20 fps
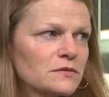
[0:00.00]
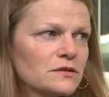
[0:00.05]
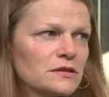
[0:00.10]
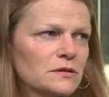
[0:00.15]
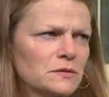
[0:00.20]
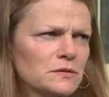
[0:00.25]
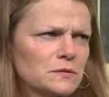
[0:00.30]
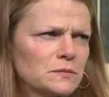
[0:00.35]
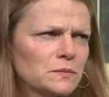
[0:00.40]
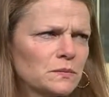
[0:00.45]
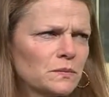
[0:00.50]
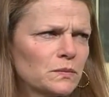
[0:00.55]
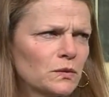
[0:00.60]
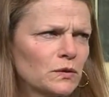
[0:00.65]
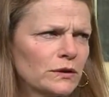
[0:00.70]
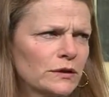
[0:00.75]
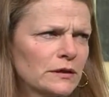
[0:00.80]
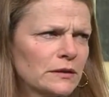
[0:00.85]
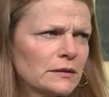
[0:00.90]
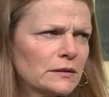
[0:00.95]
she was
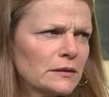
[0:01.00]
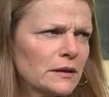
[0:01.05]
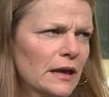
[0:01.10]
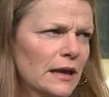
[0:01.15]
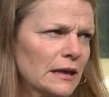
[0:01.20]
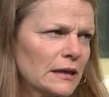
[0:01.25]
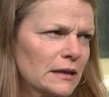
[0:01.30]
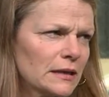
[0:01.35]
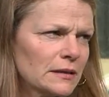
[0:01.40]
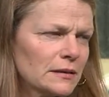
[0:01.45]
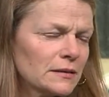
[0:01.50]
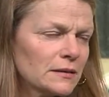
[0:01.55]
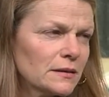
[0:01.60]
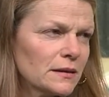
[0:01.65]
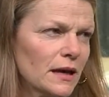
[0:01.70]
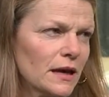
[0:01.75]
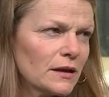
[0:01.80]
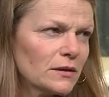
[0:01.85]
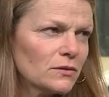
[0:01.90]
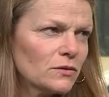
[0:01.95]
born in Ada, and
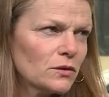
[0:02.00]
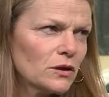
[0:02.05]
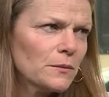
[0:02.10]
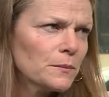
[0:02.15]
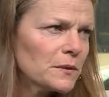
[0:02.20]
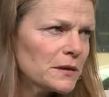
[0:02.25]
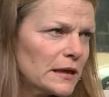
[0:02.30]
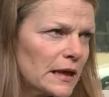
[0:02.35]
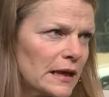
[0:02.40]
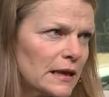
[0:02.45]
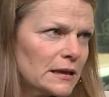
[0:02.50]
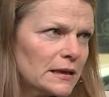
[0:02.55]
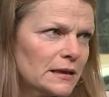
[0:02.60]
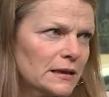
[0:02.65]
I grew up in Ada,